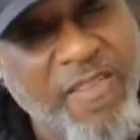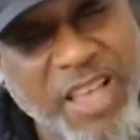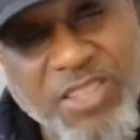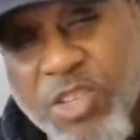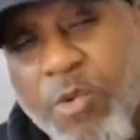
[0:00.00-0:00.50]

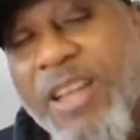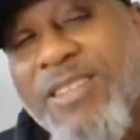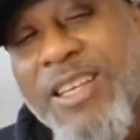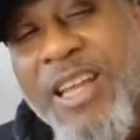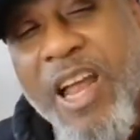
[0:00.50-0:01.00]
That's the
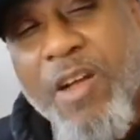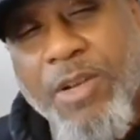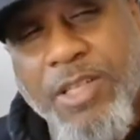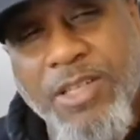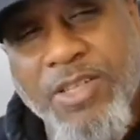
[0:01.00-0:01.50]
greatest
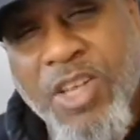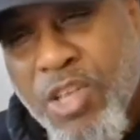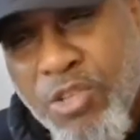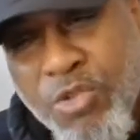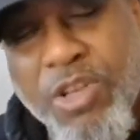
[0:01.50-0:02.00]
inheritance
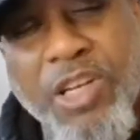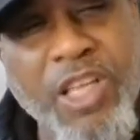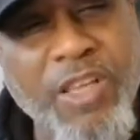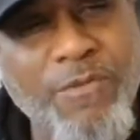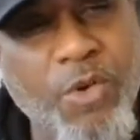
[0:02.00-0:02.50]
you can
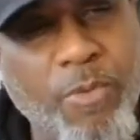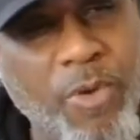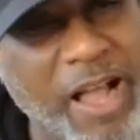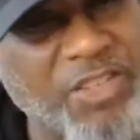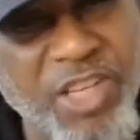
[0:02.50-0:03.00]
leave your
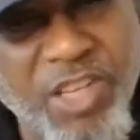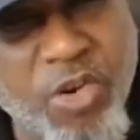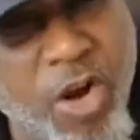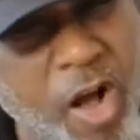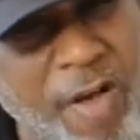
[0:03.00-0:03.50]
progeny, your